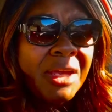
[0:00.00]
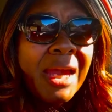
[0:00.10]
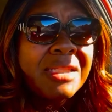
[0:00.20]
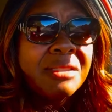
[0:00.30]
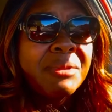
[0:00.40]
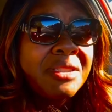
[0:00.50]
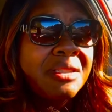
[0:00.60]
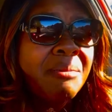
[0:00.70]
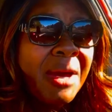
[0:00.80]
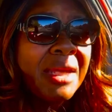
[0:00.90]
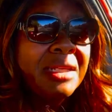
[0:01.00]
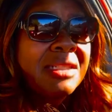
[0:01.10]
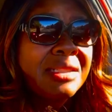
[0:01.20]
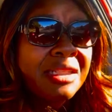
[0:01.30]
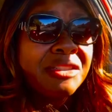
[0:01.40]
It has to be somebody
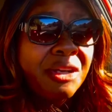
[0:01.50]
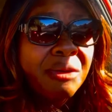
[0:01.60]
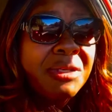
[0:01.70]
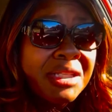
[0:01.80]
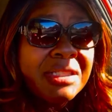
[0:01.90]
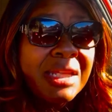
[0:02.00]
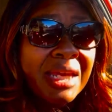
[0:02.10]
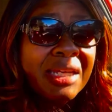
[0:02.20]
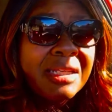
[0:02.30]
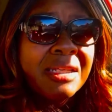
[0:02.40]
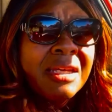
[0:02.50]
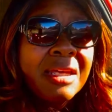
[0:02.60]
that says, yo, this lady,